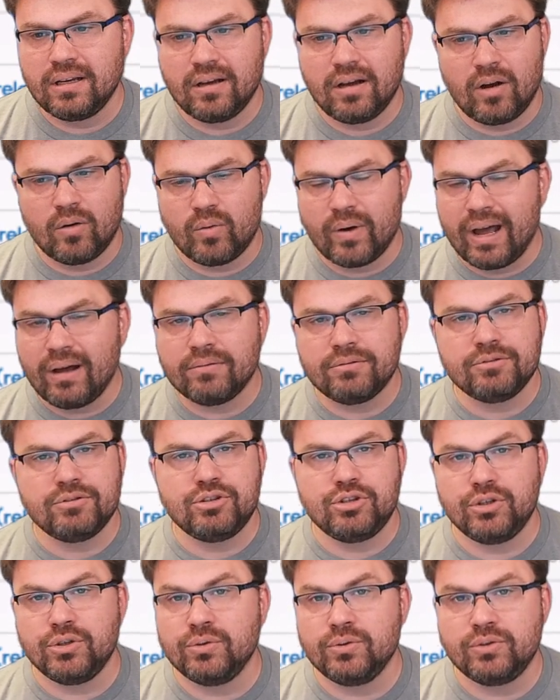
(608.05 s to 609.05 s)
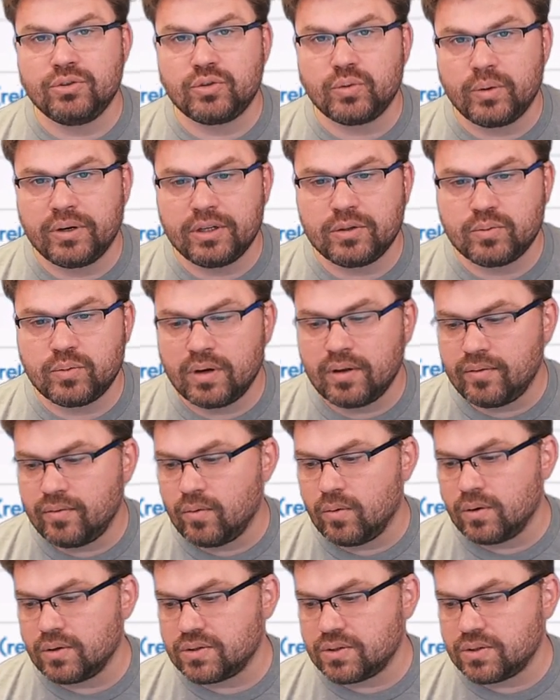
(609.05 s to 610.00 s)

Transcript: around June twenty twenty-four.